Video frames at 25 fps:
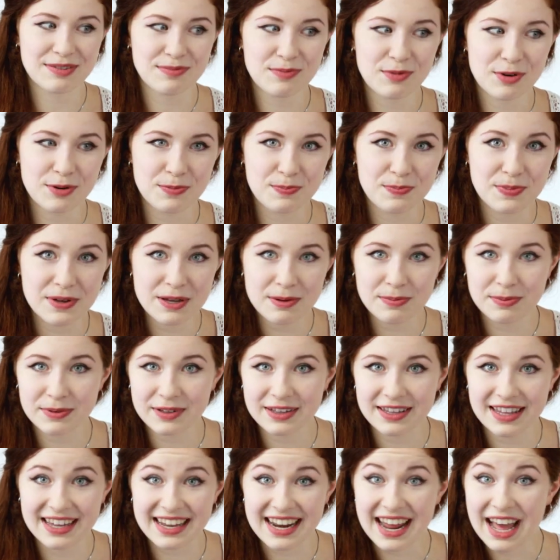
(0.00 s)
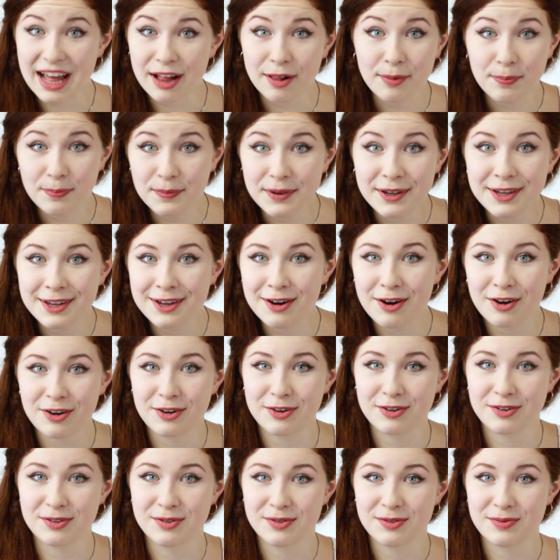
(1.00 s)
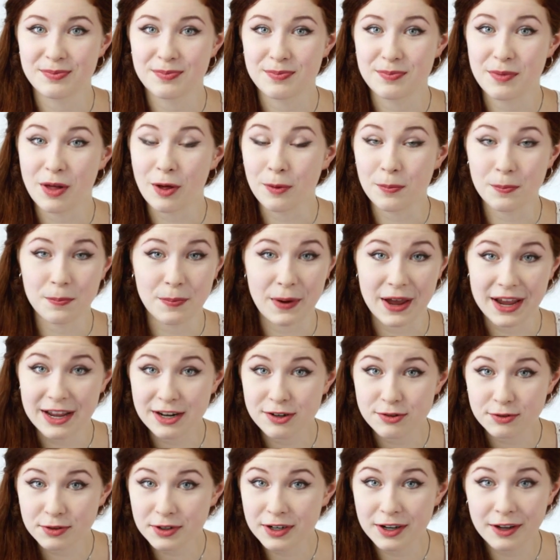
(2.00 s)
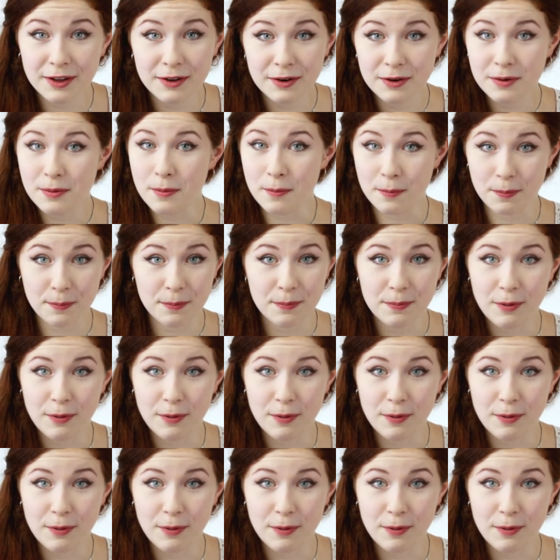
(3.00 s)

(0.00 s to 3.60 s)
The more people that help me on Patreon